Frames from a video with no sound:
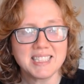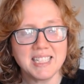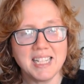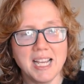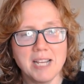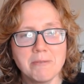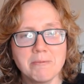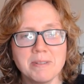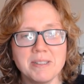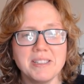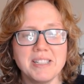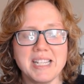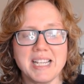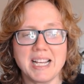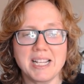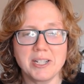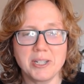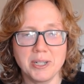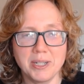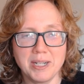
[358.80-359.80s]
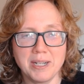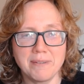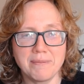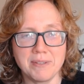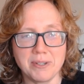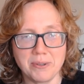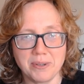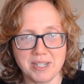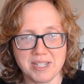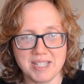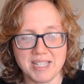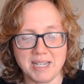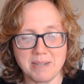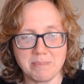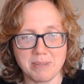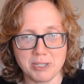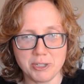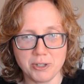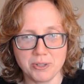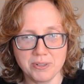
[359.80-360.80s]
And really, I could have noticed that
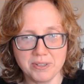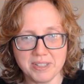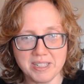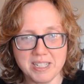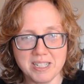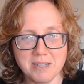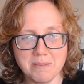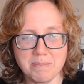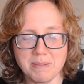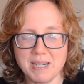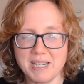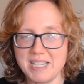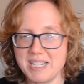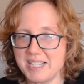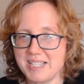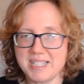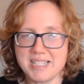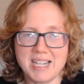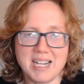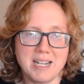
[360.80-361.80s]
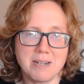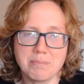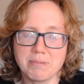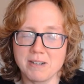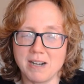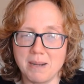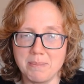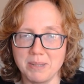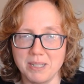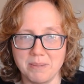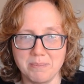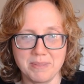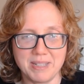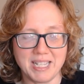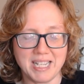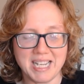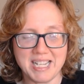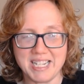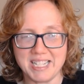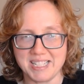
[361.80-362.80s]
much earlier, but it's not a problem
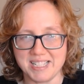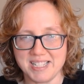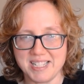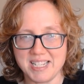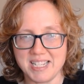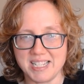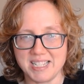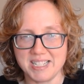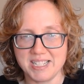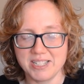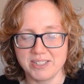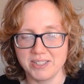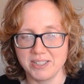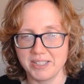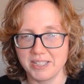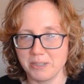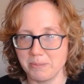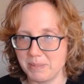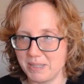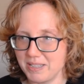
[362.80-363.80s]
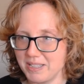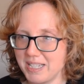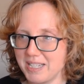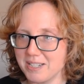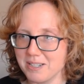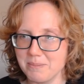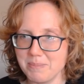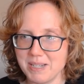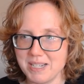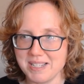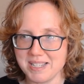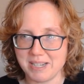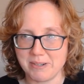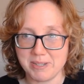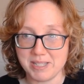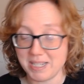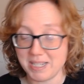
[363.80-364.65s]
that I didn't see it until a little bit later because I was